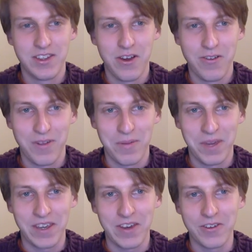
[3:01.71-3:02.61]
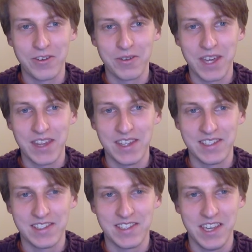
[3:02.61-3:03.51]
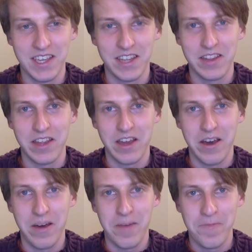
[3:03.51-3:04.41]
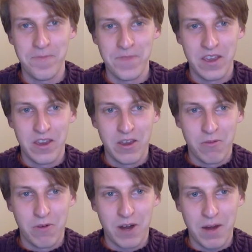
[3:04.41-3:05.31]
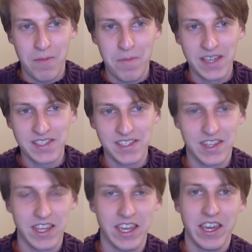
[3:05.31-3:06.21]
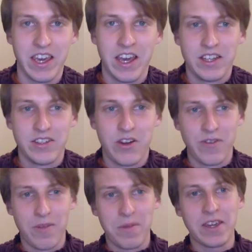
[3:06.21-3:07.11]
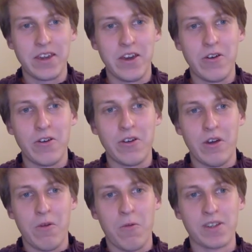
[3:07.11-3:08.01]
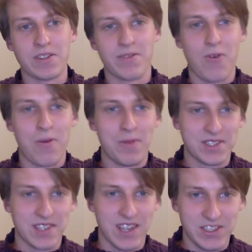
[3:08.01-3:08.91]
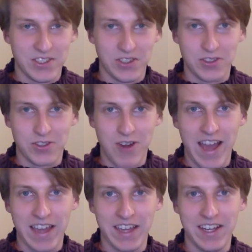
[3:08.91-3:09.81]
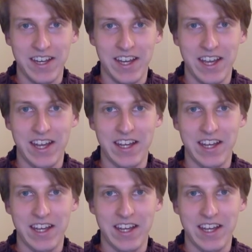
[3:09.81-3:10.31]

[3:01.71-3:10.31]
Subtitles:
Doflamingo. You get this scene where basically Doflamingo was a former celestial dragon, and